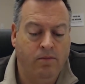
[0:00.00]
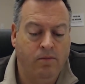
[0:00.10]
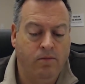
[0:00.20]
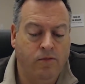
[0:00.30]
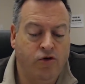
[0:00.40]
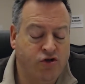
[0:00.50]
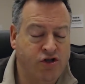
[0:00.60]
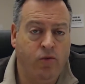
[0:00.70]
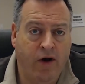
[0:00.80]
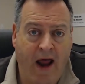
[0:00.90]
Usually
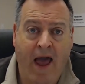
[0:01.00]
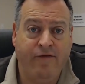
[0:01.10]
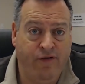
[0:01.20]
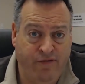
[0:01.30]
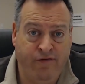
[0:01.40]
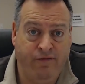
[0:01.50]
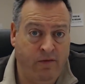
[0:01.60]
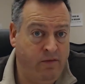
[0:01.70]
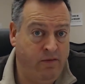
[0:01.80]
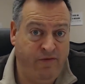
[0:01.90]
we're going to have to
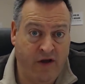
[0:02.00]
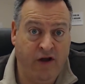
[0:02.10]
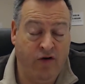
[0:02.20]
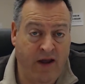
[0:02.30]
figure